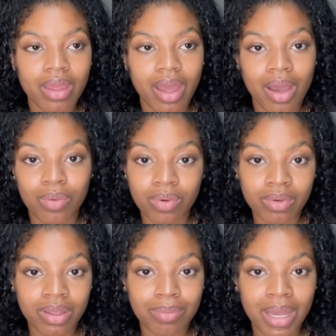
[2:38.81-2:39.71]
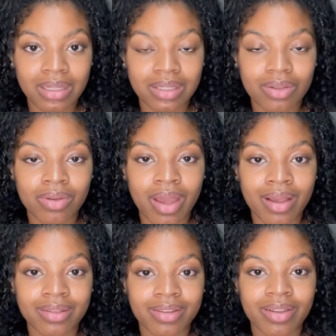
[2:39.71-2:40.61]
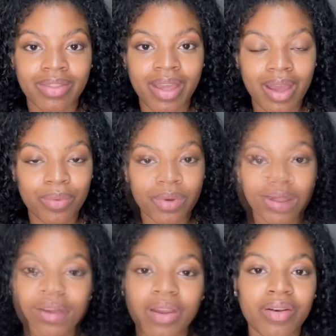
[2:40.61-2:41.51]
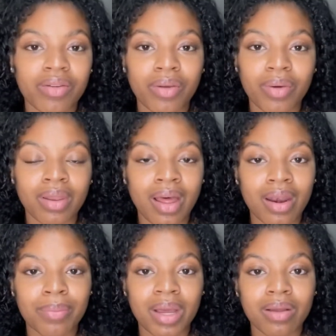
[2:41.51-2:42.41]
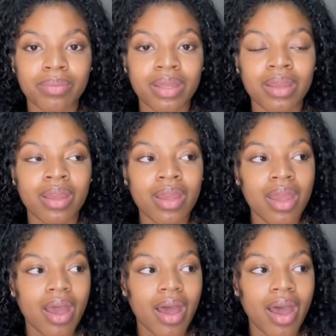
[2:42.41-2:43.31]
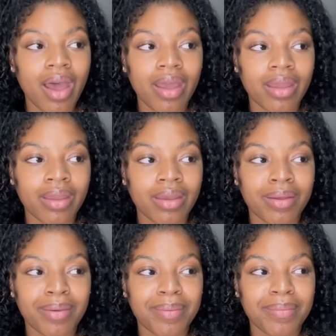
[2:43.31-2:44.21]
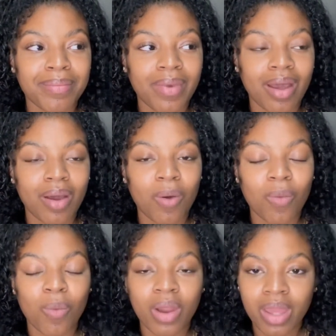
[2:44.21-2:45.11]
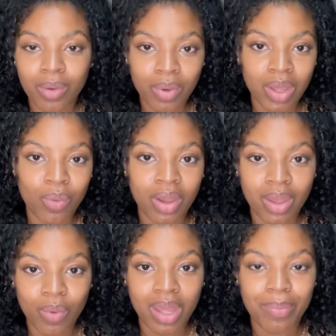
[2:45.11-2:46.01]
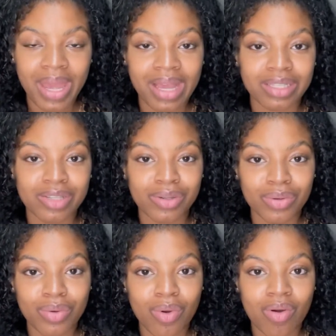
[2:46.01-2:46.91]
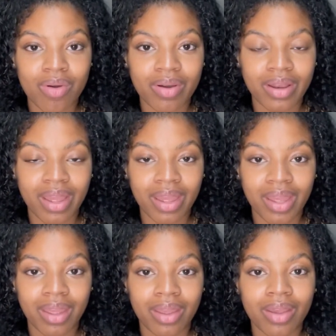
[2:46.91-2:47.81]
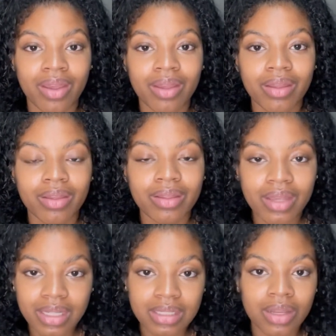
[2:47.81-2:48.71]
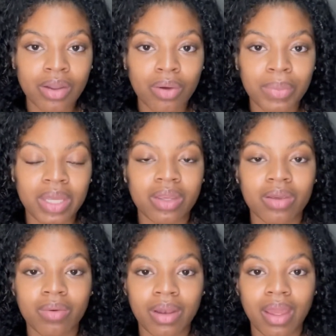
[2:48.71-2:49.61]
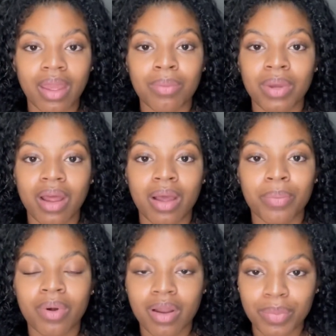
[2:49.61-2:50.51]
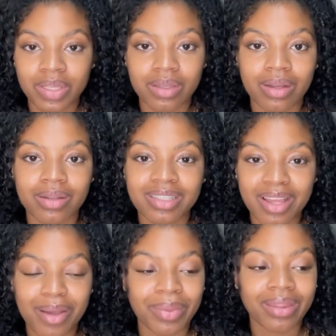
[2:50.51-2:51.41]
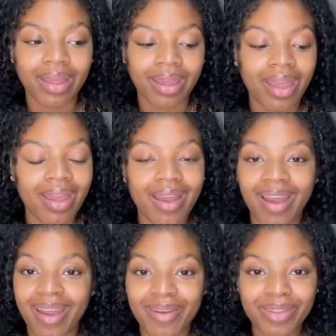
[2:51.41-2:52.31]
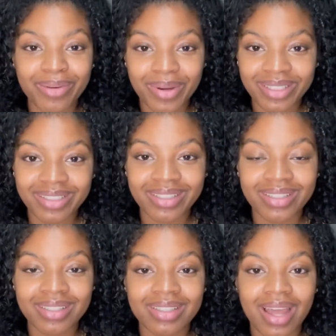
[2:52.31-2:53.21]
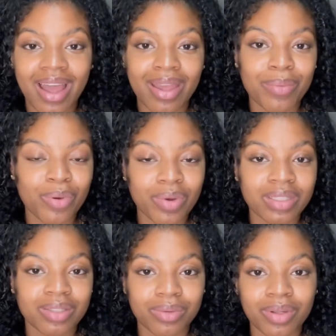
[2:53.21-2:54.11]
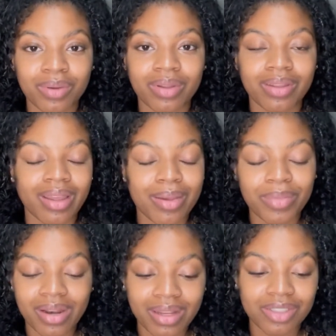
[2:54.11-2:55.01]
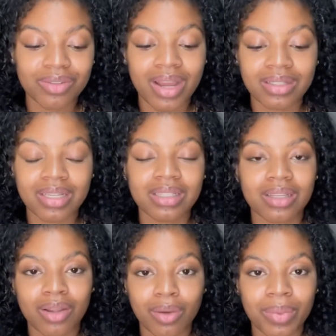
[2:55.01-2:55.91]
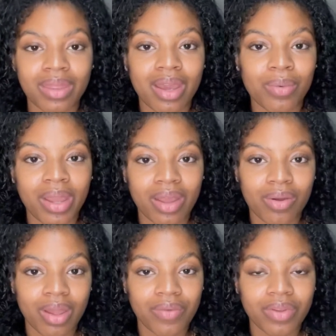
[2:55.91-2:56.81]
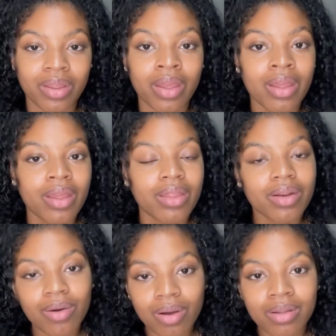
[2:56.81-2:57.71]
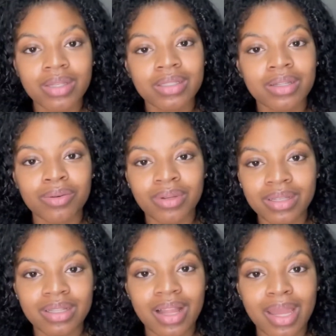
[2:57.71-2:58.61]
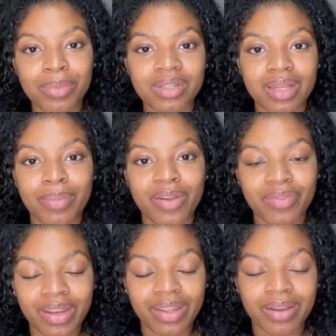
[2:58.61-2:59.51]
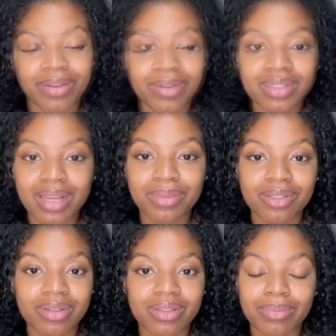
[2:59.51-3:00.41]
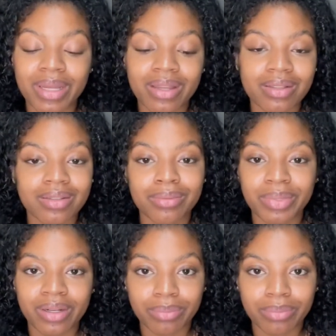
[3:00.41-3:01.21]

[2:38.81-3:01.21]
I will get back to you guys on that one. I know y'all don't know a lot about me. I am way, way, way, way past due on a get to know me Q&A, but I promise y'all it's coming. Like, I have the questions, I am going to do it. Like, I'm gonna let you guys get to know me, that way I don't have to throw all these little disclaimers in my videos. Full-time student, so my head's gonna be in the